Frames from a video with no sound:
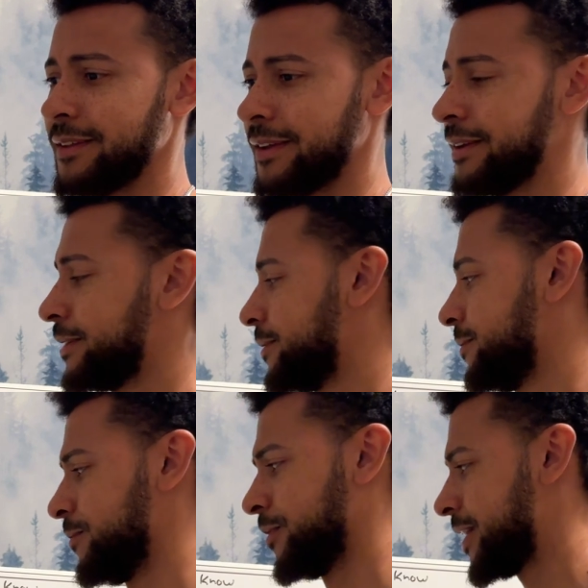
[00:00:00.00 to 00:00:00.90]
Like,
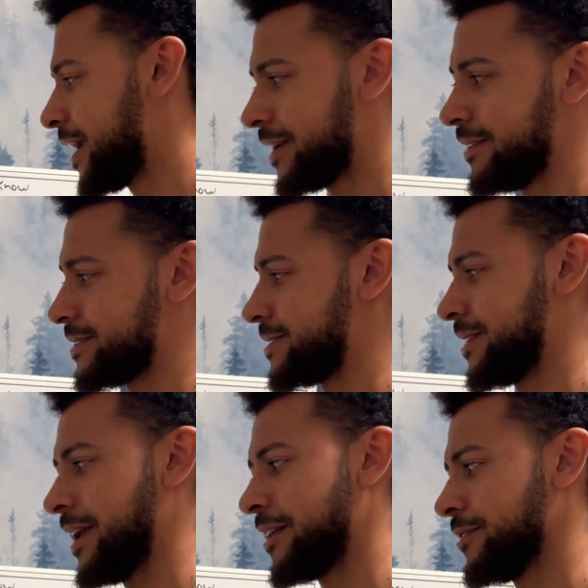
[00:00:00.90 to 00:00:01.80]
we'll get out of this
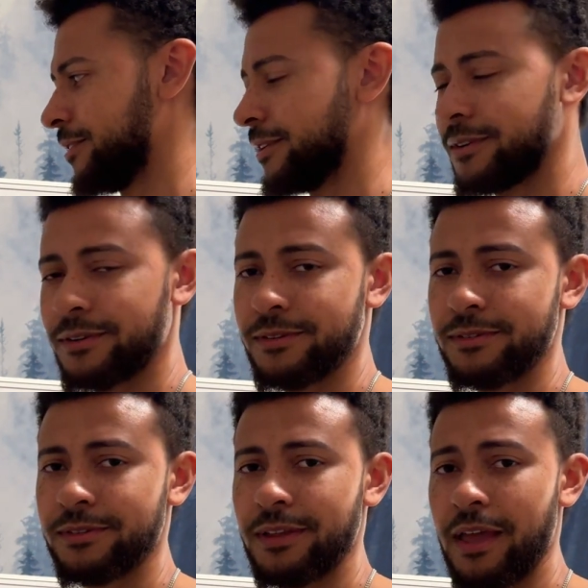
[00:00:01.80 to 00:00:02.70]
together.
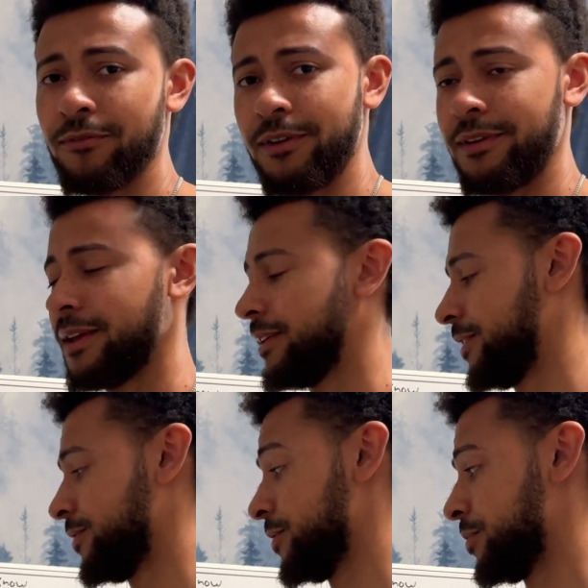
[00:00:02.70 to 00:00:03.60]
Every day that
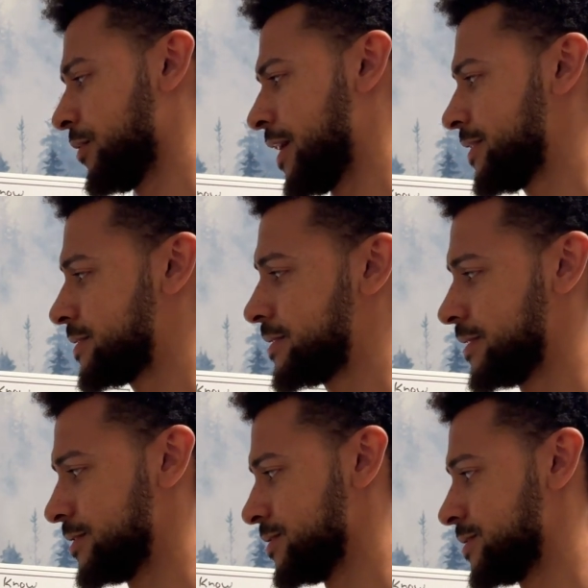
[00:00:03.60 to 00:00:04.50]
you're depressed
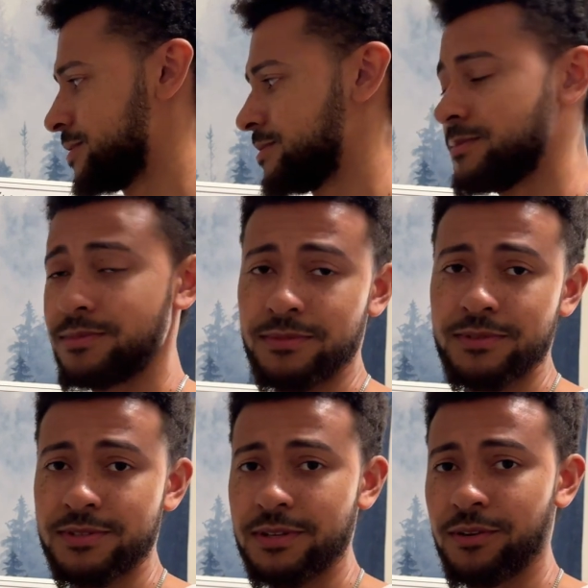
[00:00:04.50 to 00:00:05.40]
and just
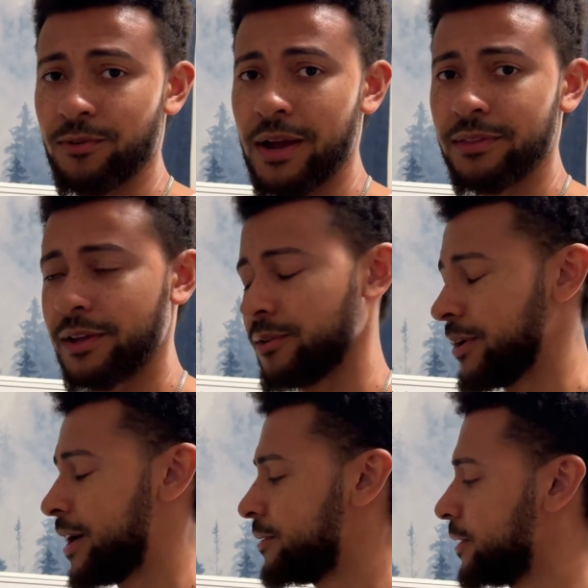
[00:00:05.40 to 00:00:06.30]
sitting around, laying
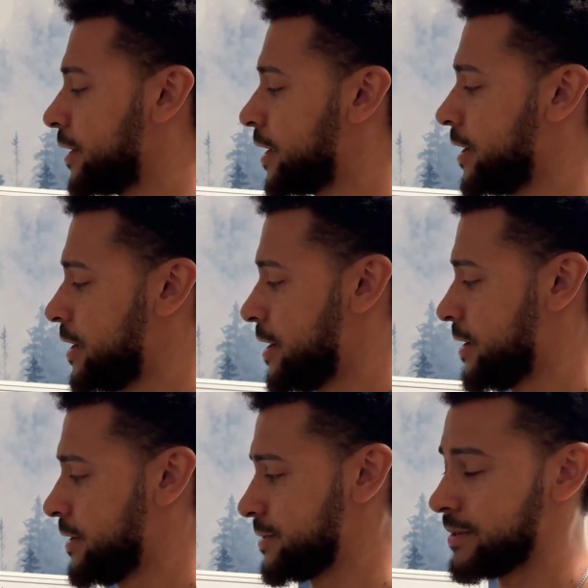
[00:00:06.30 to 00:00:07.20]
around,
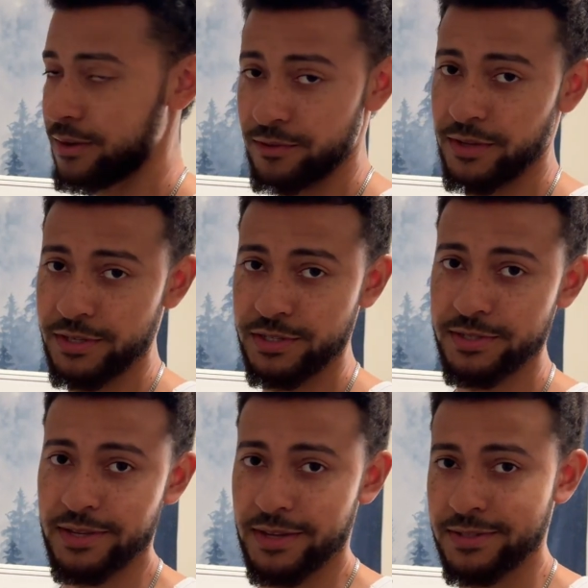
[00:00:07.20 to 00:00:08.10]
is another day she
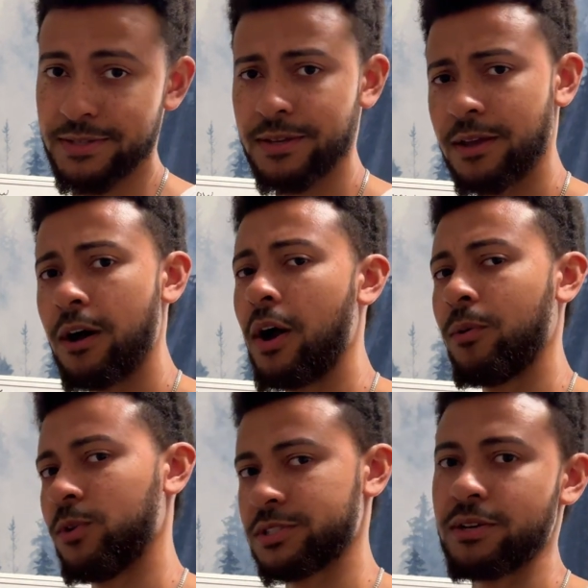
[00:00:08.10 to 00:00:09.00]
says, oh, I
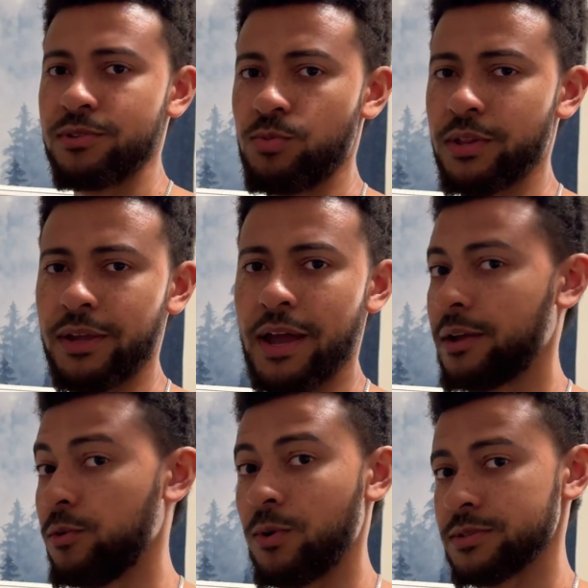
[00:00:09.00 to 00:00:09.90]
wish I was with a guy
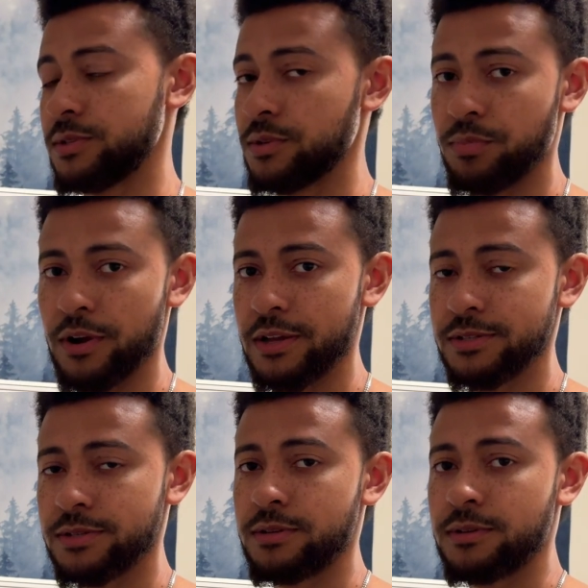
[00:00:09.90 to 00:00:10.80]
who wasn't depressed.